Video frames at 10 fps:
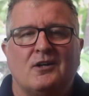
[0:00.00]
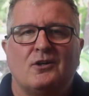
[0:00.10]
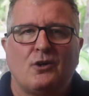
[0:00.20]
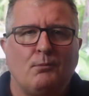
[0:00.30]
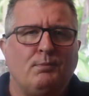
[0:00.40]

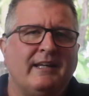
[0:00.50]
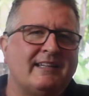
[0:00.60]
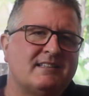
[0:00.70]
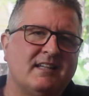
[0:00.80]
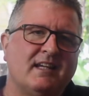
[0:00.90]
Complex
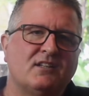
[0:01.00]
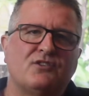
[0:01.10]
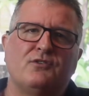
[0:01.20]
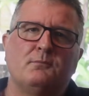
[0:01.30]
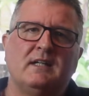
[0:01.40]
sounds
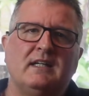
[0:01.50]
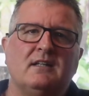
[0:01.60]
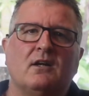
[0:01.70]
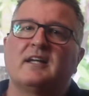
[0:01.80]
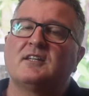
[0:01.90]
for me,
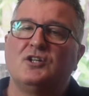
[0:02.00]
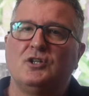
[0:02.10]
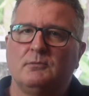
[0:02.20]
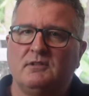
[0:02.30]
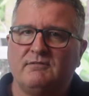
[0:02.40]
like the
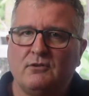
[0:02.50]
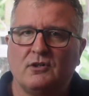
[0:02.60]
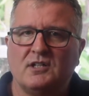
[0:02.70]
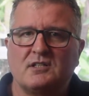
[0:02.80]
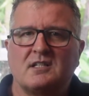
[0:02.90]
human
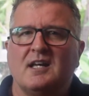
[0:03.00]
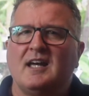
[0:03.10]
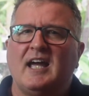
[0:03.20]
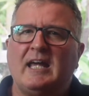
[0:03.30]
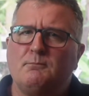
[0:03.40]
voice
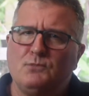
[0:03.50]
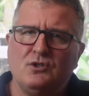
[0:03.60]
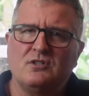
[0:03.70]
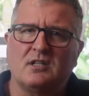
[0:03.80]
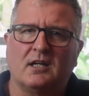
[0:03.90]
and
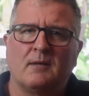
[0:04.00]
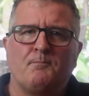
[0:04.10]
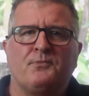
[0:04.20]
music,